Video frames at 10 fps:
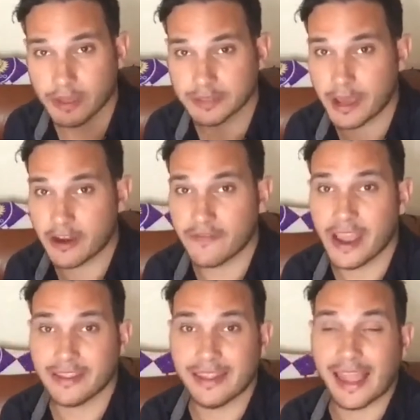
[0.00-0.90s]
As a matter of
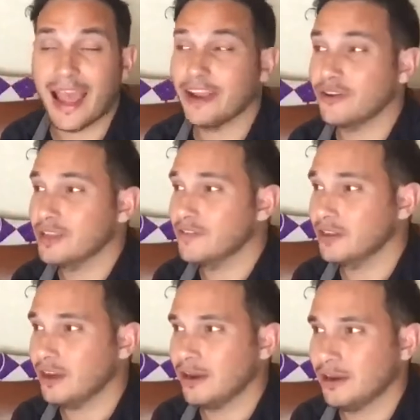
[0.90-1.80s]
fact, I don't
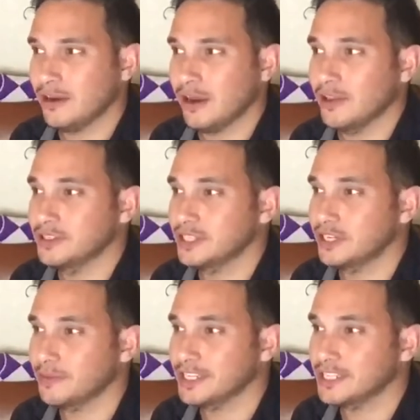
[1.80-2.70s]
even
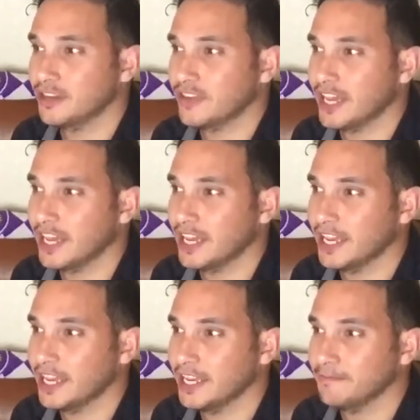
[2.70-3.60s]
consider myself
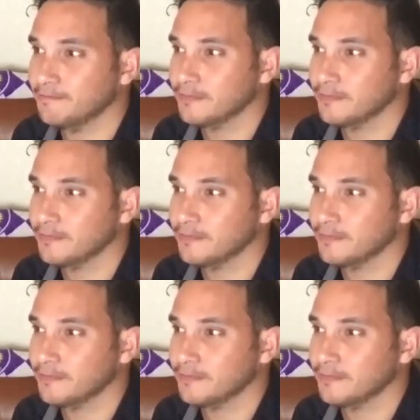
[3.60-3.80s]
an